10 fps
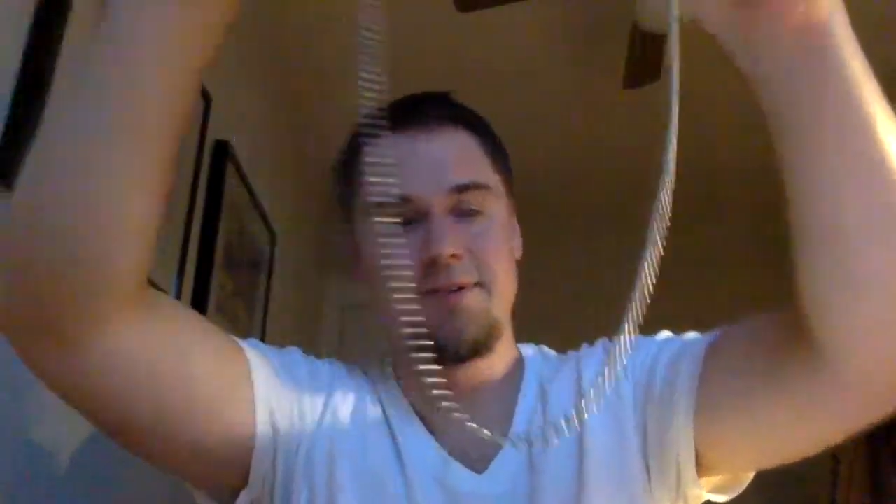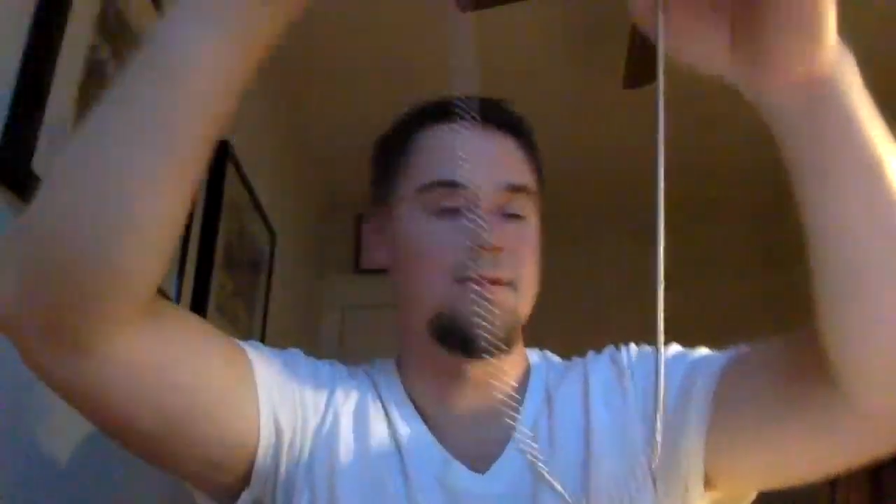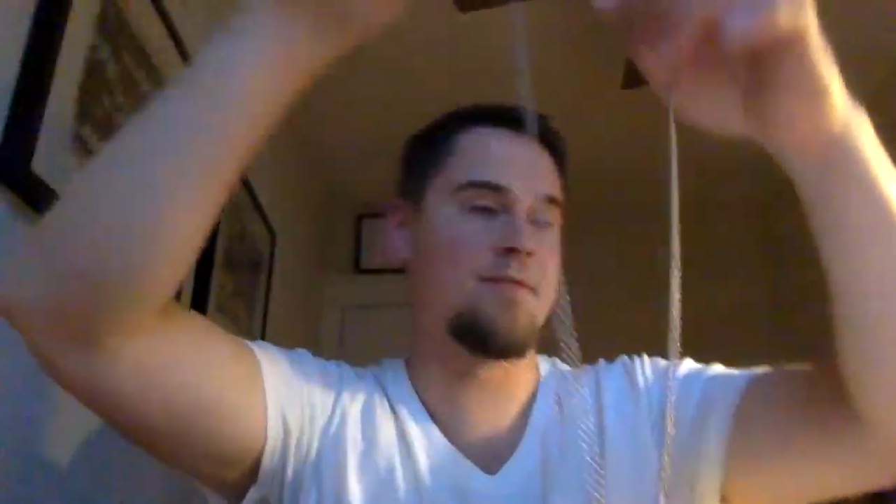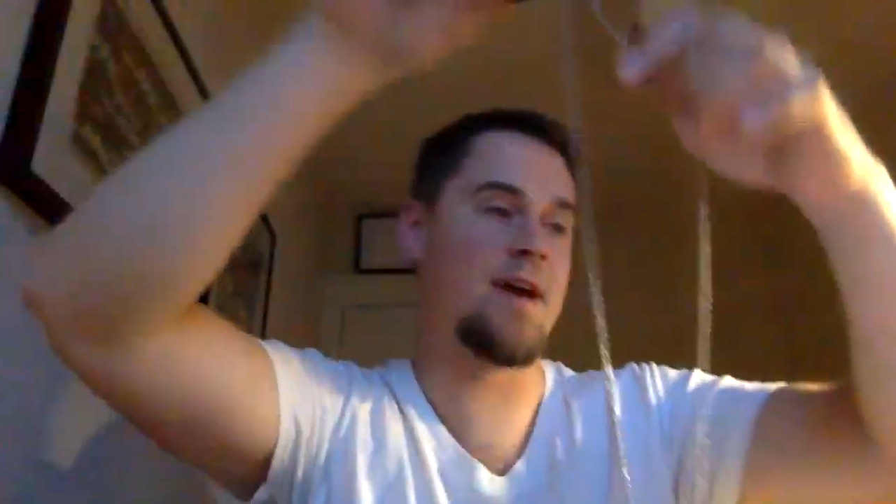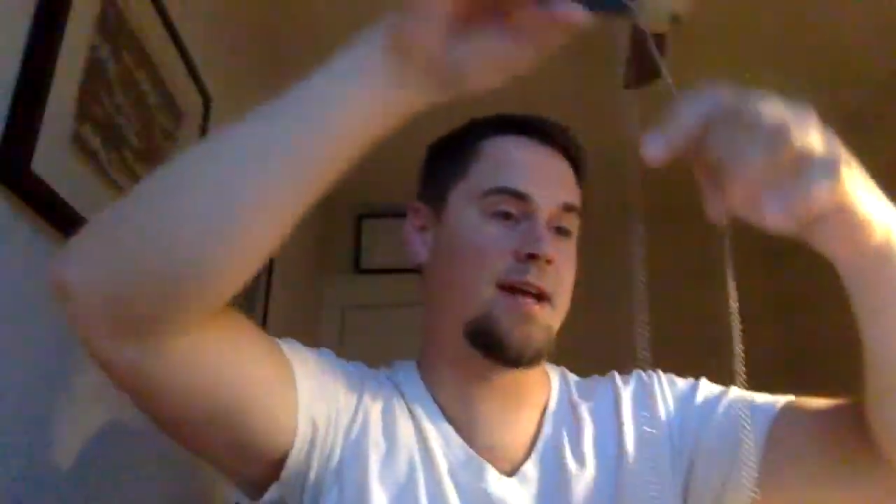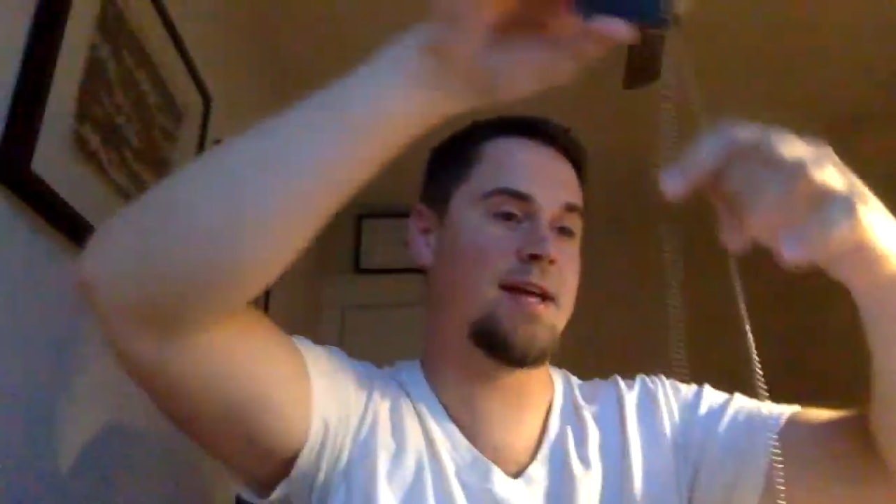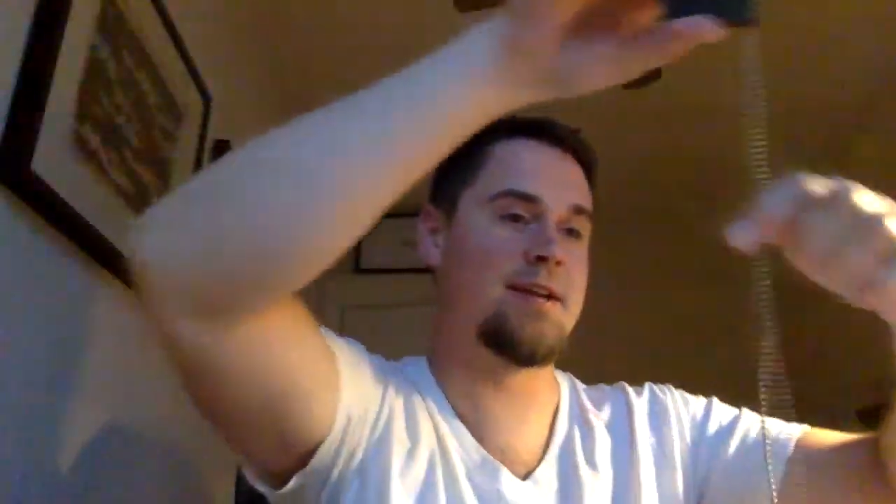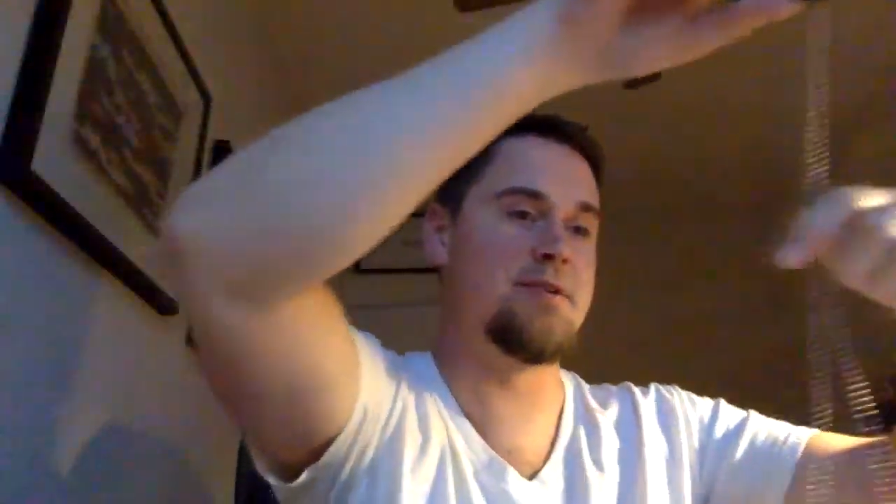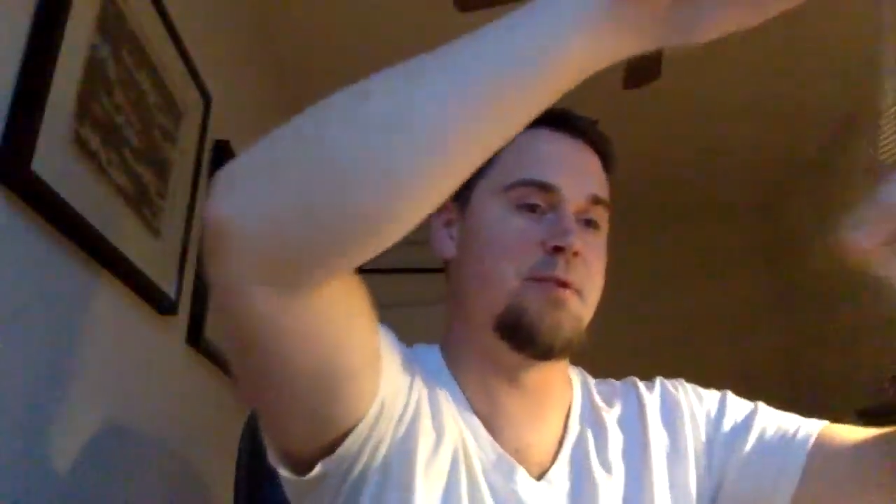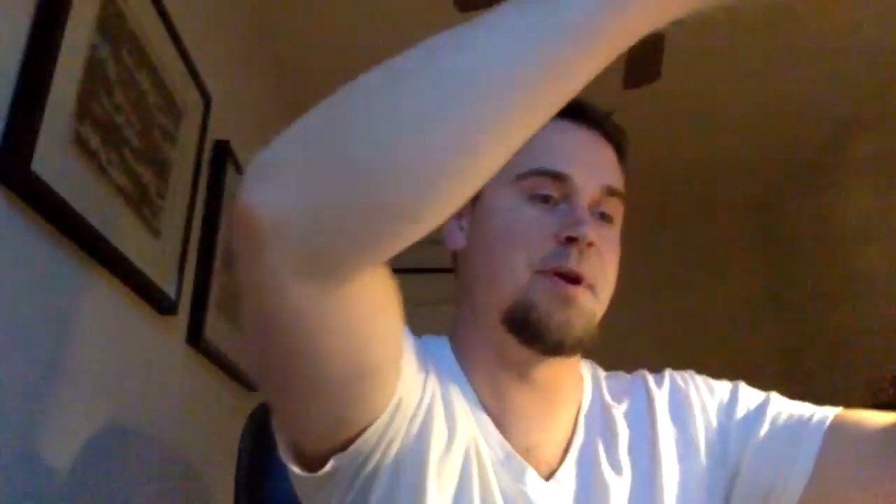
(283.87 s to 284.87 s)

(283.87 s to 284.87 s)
so I've got to get a new